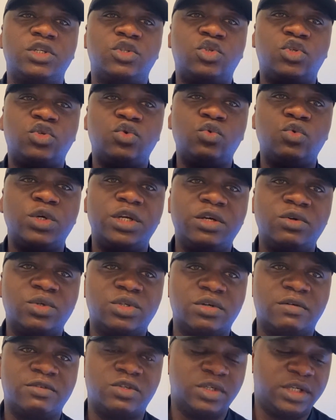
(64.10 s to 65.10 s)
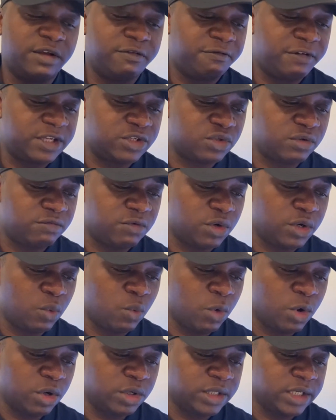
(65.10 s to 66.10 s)
the two news of today. First of all, the
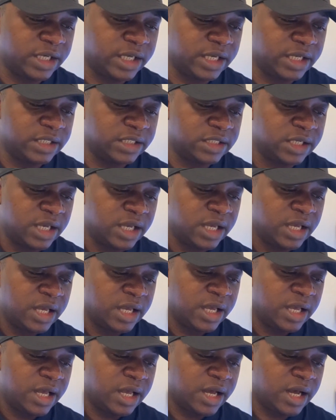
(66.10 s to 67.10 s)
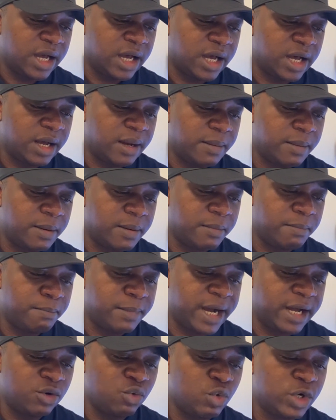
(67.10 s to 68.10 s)
one is a
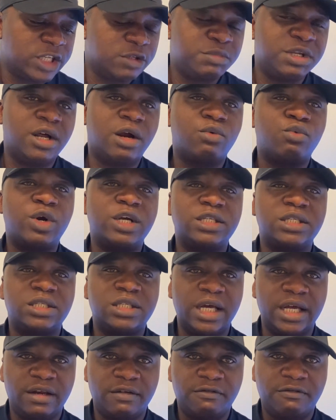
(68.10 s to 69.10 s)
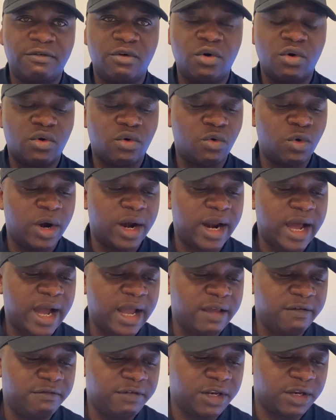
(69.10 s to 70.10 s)
man who has been arrested for
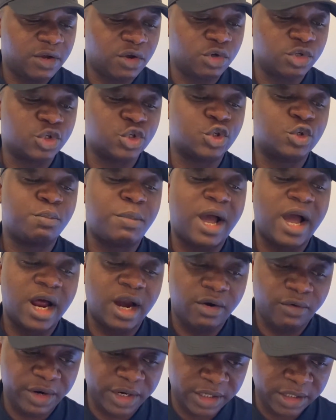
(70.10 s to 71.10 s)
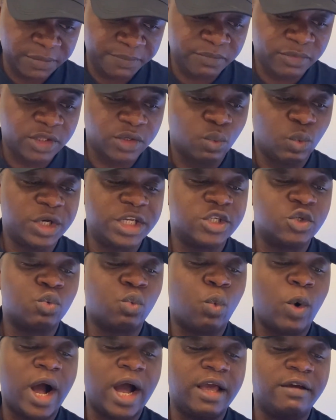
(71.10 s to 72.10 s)
conniving, conspiring with his
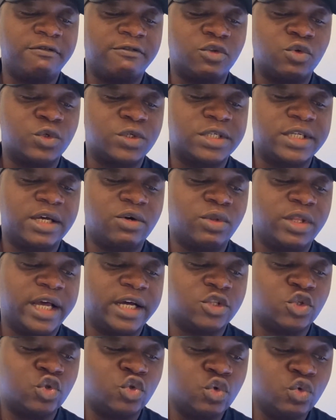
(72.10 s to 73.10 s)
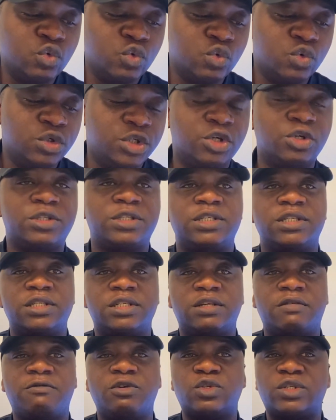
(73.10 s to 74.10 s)
wife to sell their two
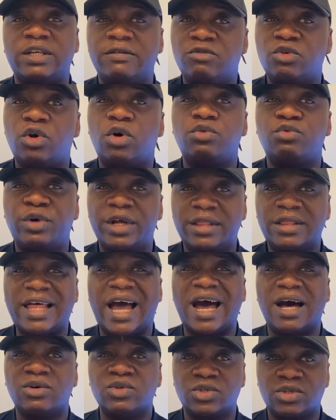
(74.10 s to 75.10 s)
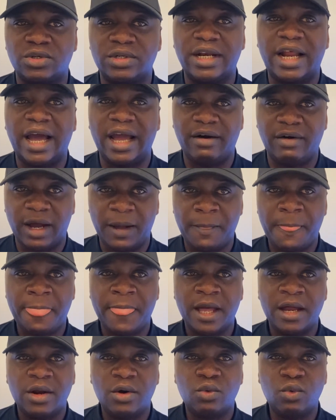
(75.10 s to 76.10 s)
daughters for 700,000 naira.
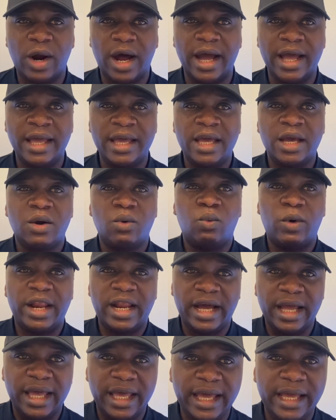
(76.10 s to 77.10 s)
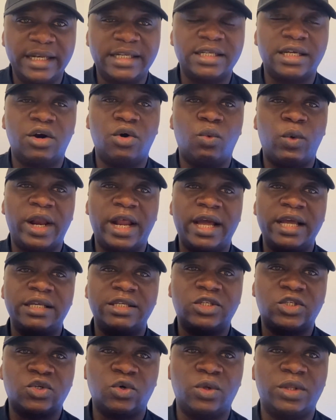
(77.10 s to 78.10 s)
Right, when I heard or when I
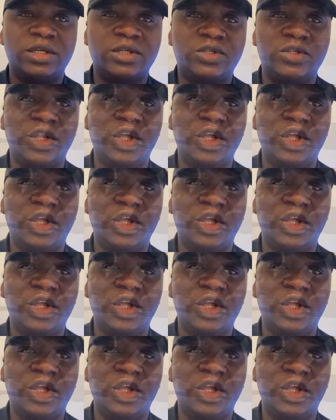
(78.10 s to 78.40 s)
saw this